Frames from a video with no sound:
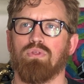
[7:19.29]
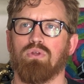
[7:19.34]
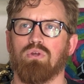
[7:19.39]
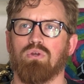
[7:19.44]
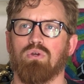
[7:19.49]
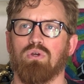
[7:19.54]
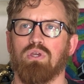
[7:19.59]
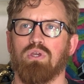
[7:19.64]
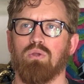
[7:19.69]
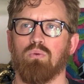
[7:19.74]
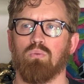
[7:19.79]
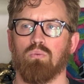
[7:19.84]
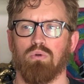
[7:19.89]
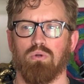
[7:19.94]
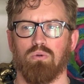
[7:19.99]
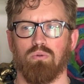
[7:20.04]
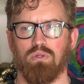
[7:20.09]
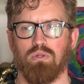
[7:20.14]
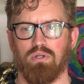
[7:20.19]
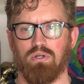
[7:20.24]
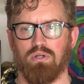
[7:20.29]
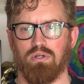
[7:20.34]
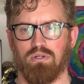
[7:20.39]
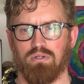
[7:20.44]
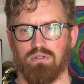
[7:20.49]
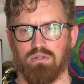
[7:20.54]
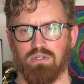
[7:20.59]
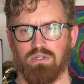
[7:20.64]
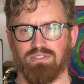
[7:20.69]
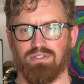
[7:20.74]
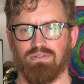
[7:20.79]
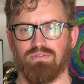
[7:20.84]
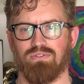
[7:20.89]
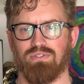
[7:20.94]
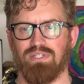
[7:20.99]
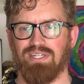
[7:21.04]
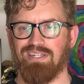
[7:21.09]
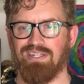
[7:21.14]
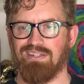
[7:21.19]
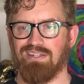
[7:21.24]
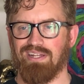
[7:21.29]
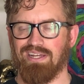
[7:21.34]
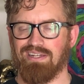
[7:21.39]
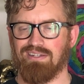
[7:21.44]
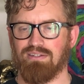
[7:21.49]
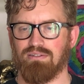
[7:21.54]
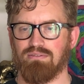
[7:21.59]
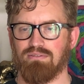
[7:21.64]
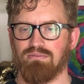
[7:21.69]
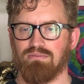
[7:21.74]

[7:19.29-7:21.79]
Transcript: cookie roller because I've seen like